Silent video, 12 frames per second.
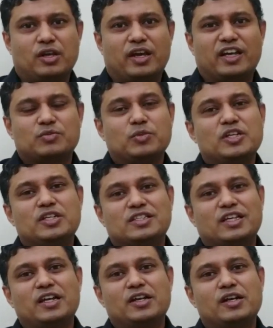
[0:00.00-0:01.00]
has been
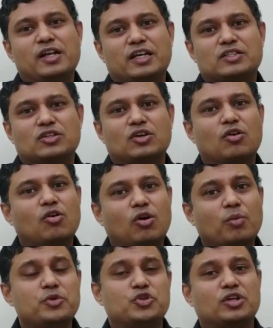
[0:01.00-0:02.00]
decided as
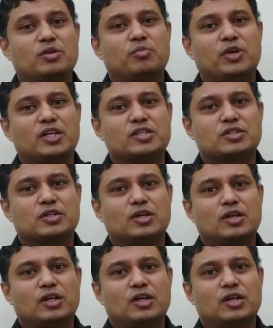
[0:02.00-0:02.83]
omission means